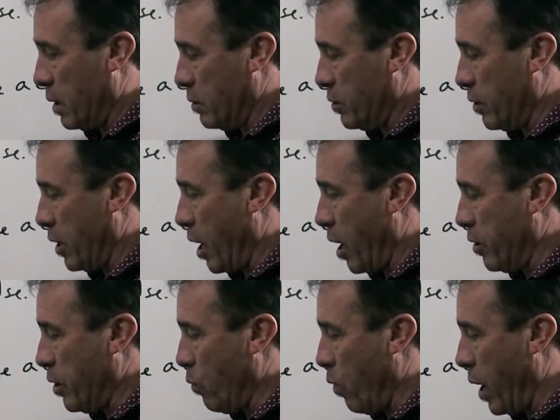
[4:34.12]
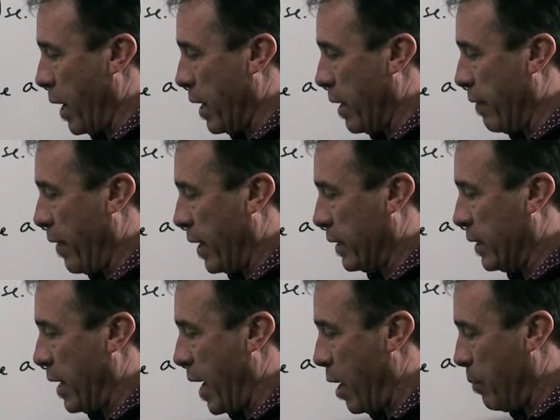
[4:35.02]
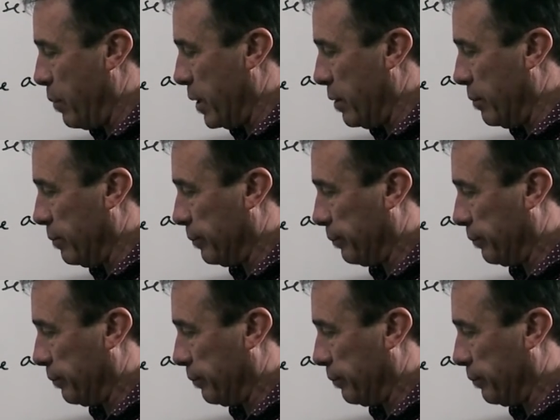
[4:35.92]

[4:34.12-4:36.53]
So the only way that can happen,